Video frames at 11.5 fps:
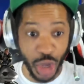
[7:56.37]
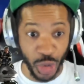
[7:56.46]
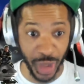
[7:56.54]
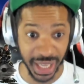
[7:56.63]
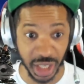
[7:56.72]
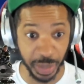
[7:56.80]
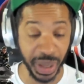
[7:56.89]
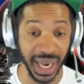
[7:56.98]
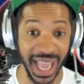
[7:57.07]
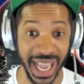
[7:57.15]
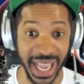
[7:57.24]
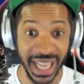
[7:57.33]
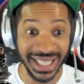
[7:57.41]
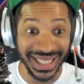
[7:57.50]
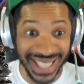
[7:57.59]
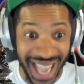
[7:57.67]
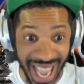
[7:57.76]
you get to play
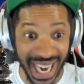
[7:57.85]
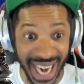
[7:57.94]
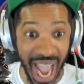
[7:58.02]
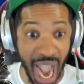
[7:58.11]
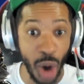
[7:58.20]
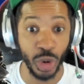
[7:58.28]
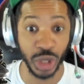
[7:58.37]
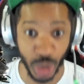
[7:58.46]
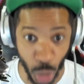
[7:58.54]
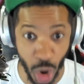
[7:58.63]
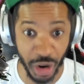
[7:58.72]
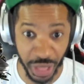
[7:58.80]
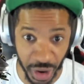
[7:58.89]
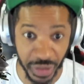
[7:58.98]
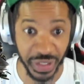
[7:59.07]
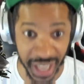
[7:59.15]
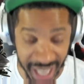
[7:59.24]
ten hours worth of the